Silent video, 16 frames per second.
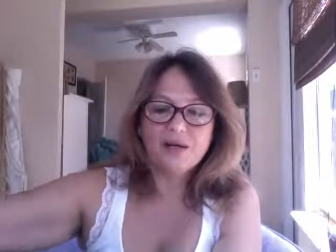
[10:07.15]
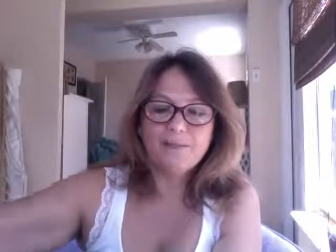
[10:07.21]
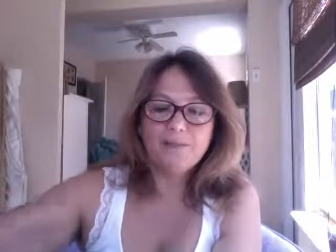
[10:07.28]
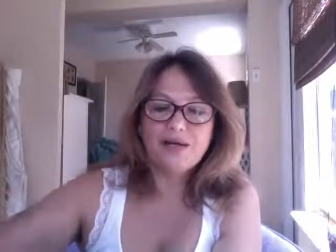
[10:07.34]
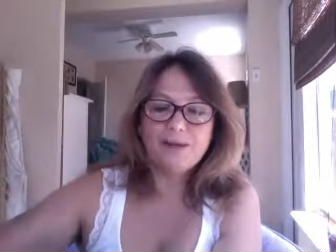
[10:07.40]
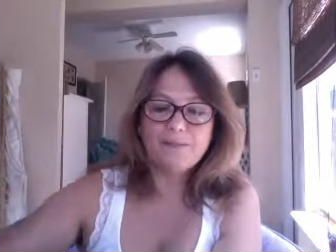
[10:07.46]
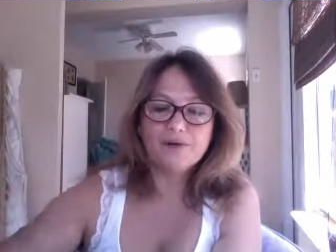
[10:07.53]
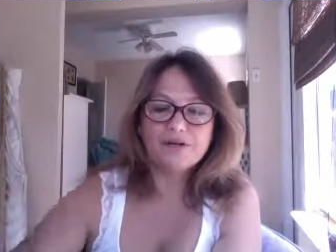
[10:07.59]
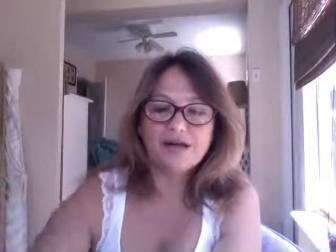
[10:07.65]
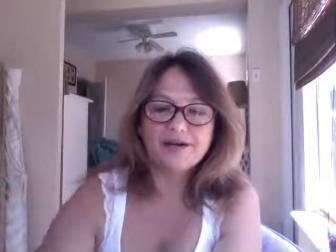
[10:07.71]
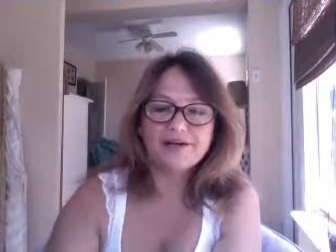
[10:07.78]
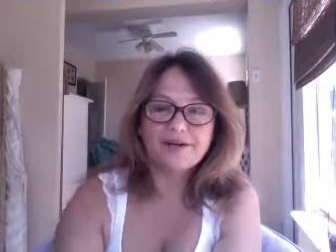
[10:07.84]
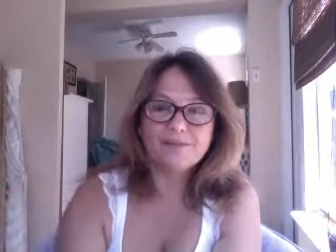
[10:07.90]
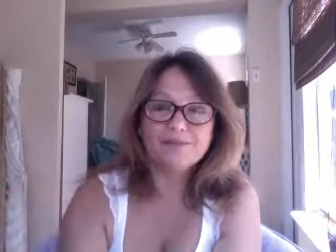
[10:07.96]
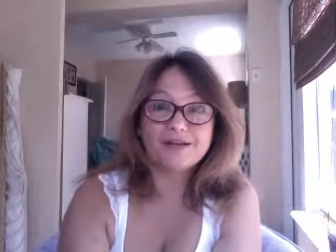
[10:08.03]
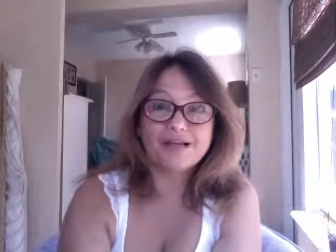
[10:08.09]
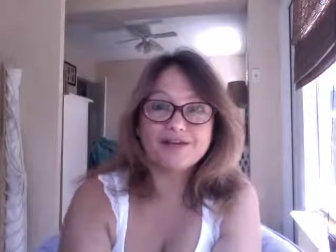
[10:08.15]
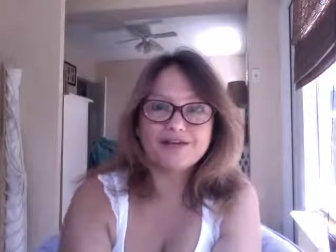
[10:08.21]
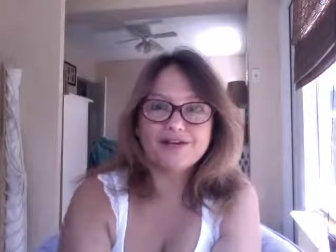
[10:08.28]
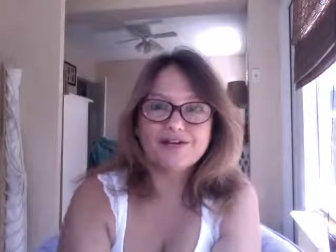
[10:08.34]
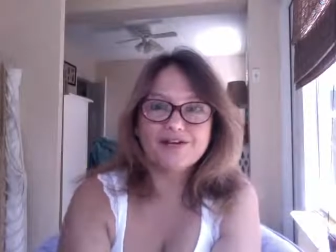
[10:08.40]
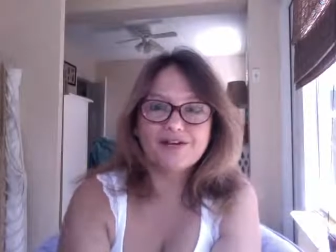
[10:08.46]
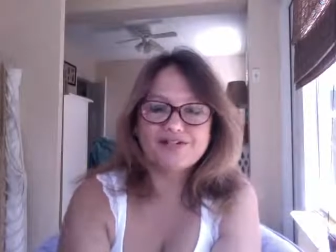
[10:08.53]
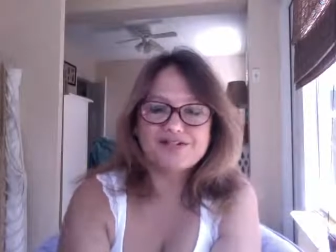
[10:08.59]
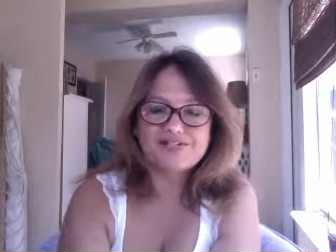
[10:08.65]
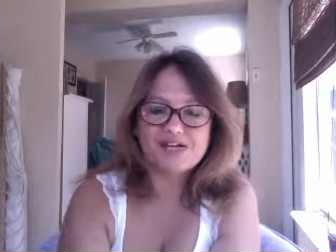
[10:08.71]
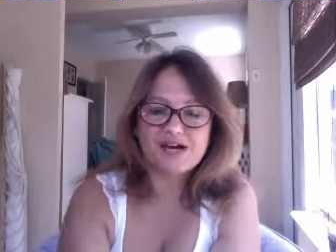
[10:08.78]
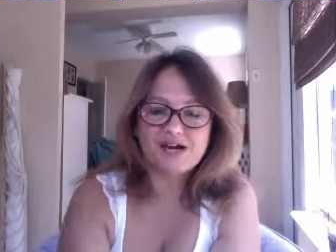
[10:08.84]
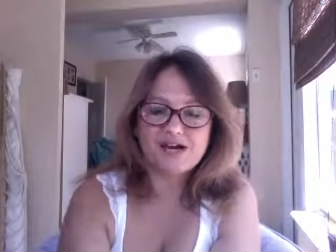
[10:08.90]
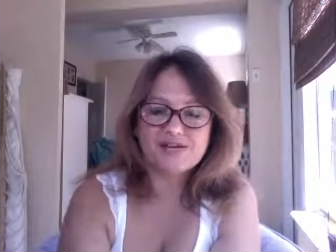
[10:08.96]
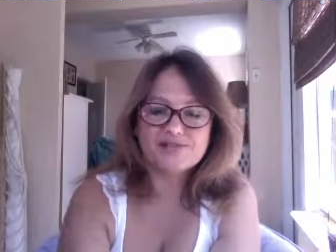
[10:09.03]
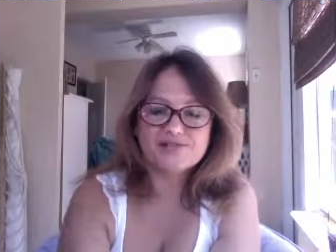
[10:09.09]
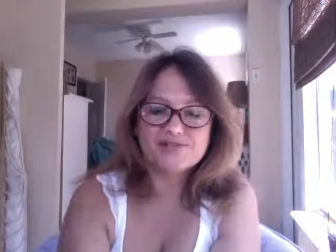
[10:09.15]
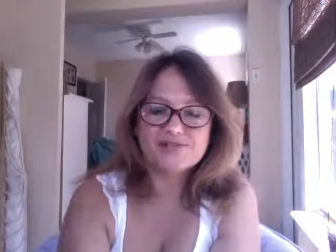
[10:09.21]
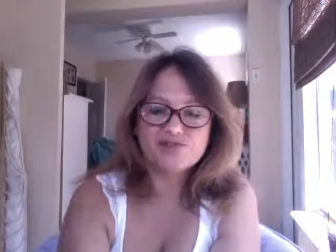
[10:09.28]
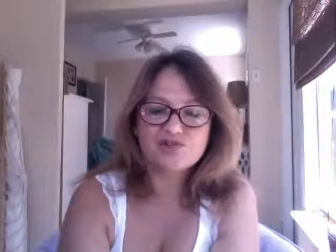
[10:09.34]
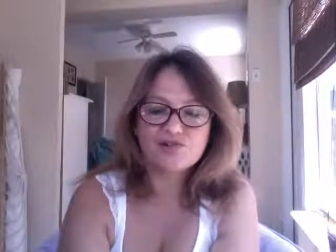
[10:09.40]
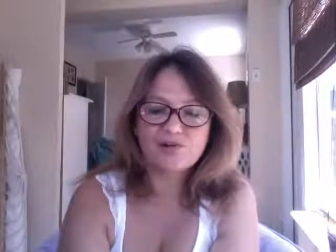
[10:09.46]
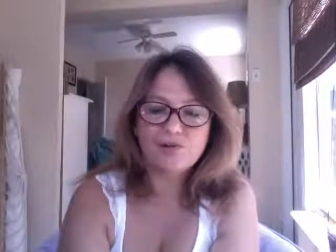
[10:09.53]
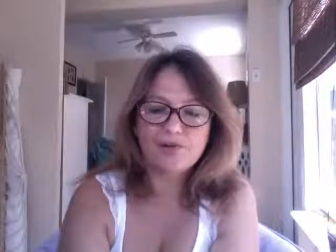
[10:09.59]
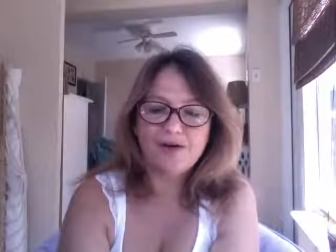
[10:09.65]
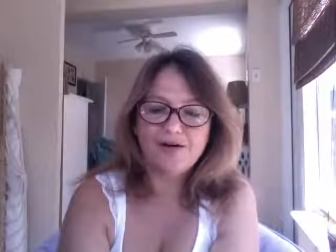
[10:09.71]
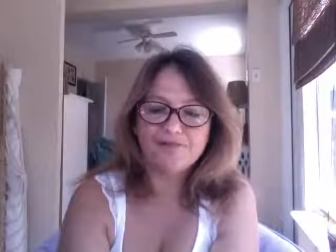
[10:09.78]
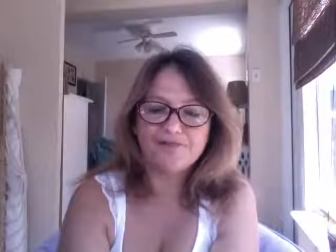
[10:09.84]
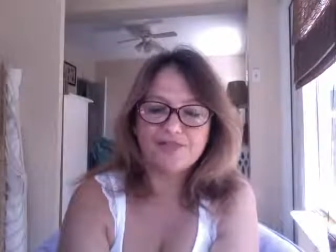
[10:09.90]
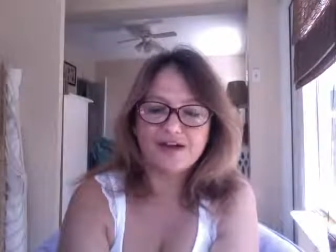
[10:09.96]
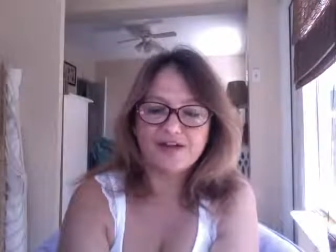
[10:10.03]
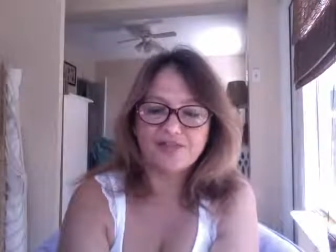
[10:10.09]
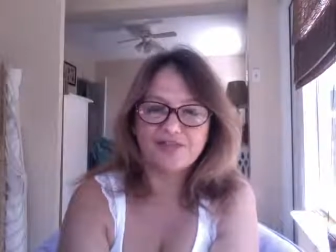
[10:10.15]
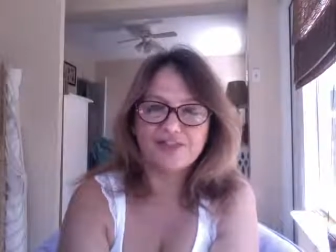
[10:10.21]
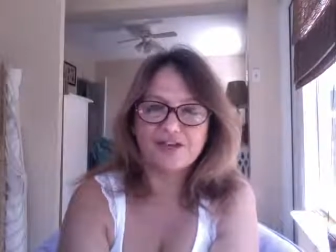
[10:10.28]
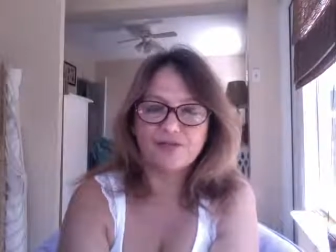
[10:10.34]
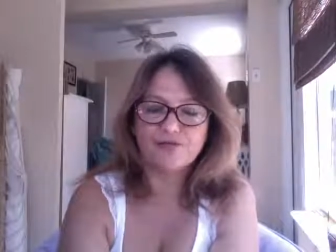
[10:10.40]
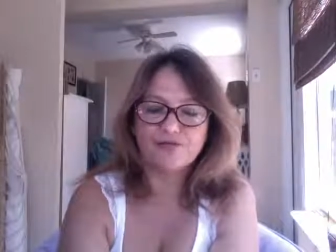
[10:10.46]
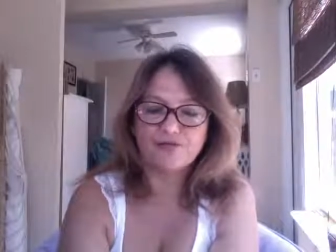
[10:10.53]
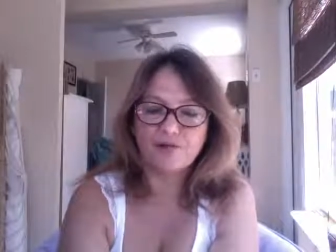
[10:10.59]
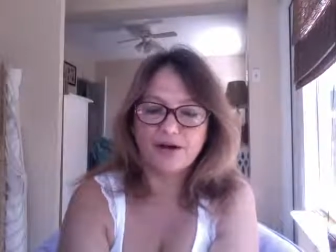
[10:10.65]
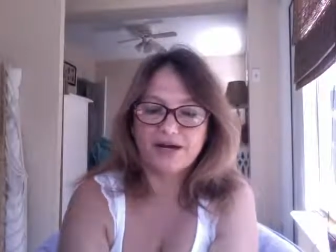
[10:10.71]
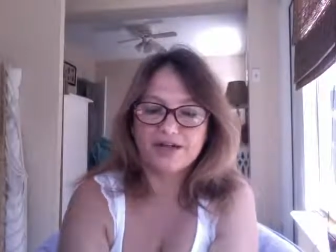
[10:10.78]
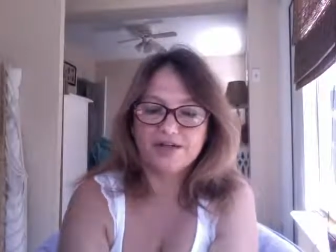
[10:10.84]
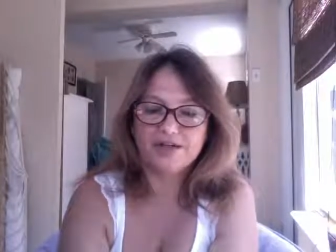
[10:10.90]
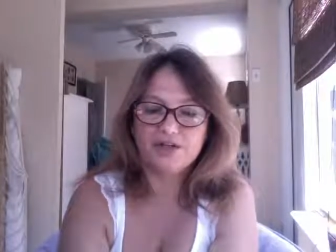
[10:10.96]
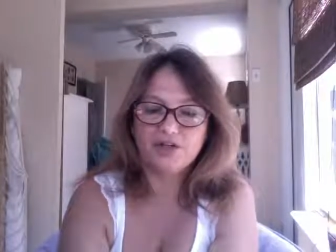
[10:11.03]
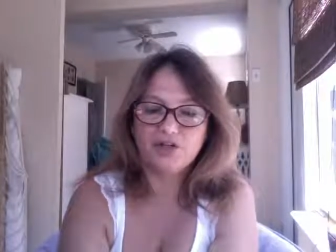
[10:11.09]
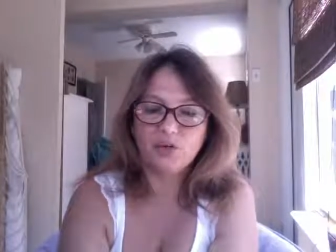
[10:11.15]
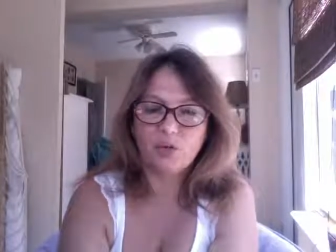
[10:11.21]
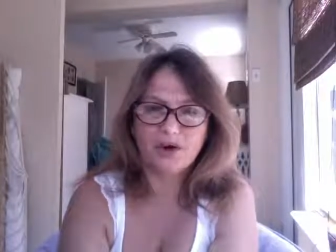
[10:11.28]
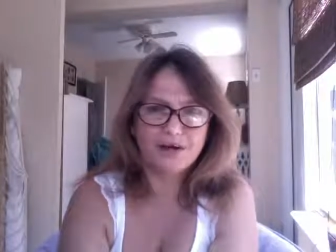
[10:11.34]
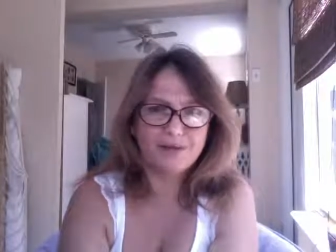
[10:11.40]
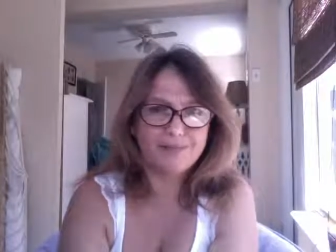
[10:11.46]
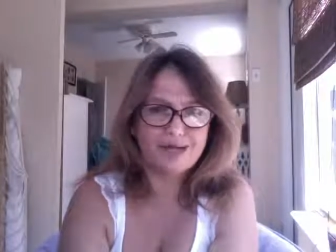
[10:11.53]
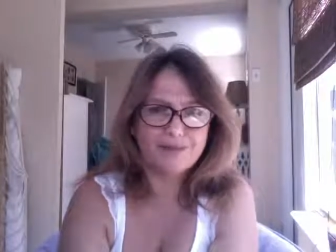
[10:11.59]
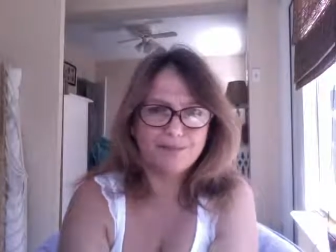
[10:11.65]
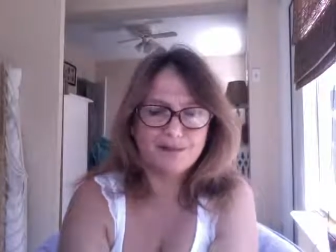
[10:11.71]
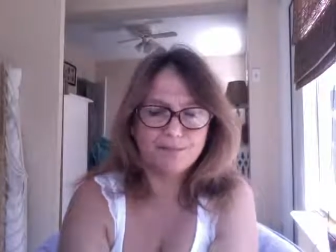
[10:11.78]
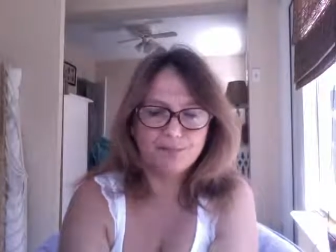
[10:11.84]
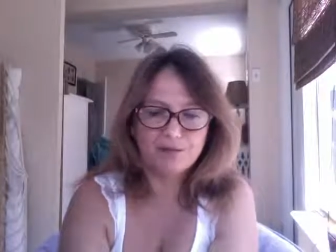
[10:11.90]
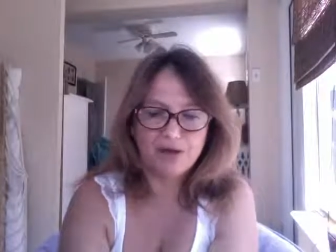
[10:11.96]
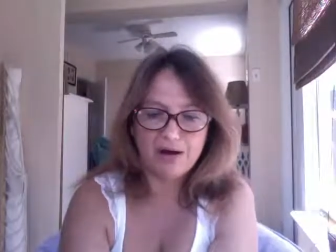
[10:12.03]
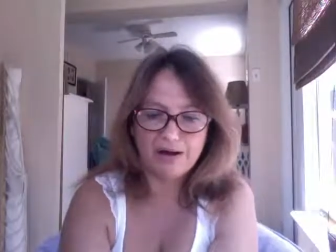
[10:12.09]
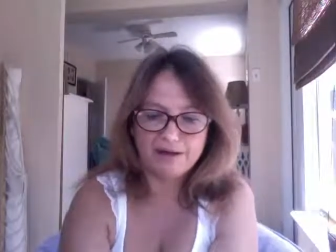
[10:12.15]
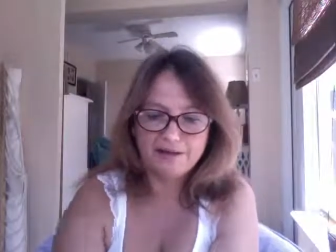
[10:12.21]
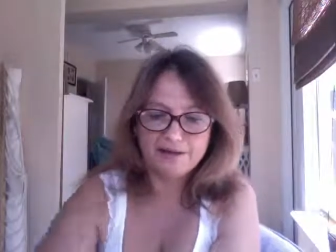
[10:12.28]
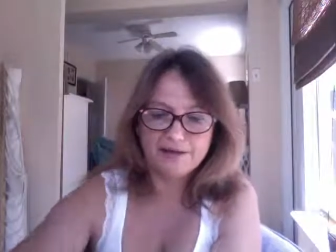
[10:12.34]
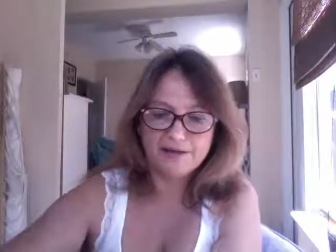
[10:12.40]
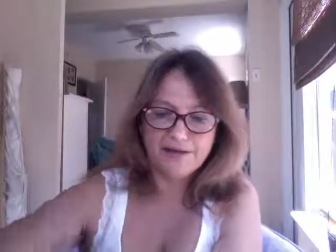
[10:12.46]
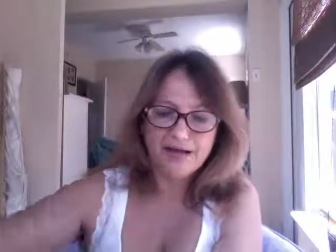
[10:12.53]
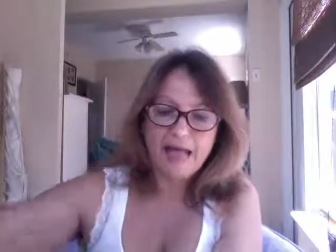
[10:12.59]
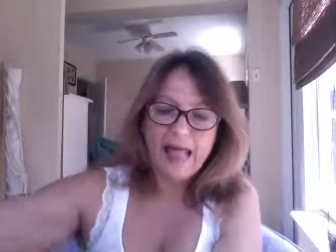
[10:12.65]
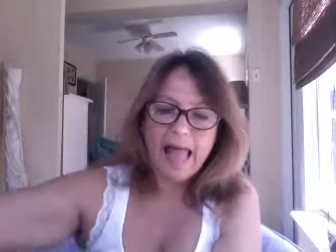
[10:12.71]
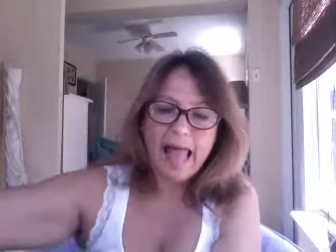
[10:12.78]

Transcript: People light up like neon signs. Turn off that thing, friend. You want to make me blind?